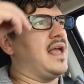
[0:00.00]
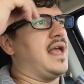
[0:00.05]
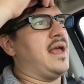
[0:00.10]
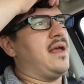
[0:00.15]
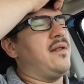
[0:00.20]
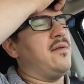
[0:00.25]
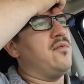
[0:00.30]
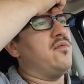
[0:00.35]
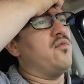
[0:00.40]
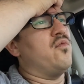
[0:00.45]

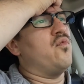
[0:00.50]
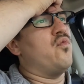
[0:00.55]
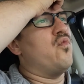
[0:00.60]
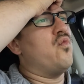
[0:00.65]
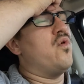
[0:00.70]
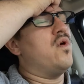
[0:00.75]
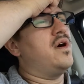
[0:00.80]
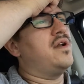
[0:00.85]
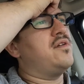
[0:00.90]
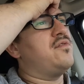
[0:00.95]

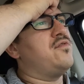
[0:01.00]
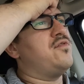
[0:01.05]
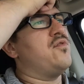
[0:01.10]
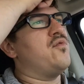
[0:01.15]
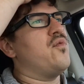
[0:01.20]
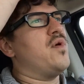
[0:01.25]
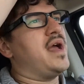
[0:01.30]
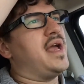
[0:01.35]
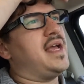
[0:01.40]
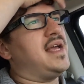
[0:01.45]
And one of the
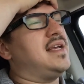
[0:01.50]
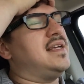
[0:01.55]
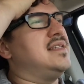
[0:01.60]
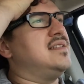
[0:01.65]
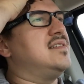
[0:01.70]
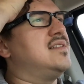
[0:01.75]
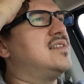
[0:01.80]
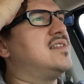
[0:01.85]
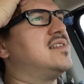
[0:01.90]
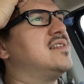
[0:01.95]

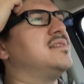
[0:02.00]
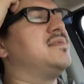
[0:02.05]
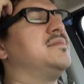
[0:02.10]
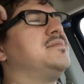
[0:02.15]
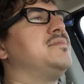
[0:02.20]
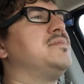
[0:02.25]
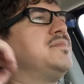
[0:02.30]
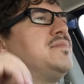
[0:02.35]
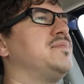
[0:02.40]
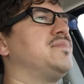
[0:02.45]
ways
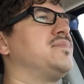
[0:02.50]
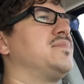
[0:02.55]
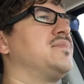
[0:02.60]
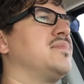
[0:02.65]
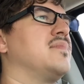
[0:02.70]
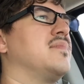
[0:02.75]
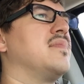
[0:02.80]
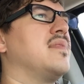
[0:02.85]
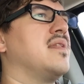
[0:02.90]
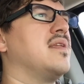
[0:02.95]

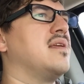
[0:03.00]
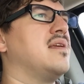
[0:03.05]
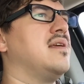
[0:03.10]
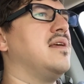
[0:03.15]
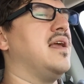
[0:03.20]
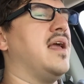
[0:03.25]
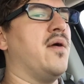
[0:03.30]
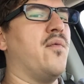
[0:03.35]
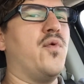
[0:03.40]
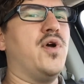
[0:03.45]

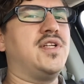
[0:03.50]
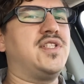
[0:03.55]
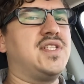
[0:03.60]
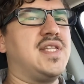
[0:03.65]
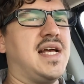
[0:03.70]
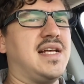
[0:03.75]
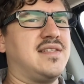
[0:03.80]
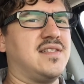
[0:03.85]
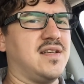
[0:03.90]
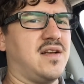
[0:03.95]
in which
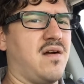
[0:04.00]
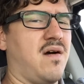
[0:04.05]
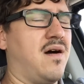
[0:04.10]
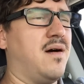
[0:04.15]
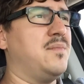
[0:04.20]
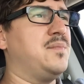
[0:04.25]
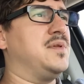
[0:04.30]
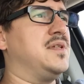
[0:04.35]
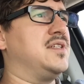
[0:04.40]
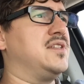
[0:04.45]
that's
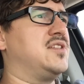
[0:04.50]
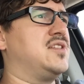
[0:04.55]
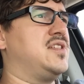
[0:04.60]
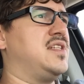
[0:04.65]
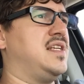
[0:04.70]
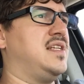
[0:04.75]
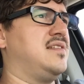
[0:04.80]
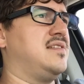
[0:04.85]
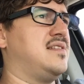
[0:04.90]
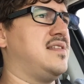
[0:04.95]
accomplished
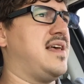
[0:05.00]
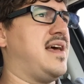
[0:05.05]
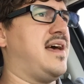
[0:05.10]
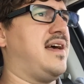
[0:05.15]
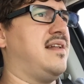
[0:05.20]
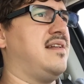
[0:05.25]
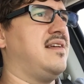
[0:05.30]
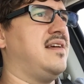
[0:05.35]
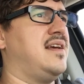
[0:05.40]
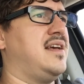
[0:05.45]
is
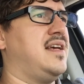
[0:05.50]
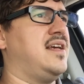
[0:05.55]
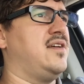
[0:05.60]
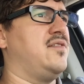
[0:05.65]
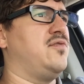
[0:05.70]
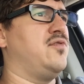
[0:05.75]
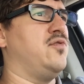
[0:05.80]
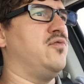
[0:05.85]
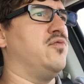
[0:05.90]
that if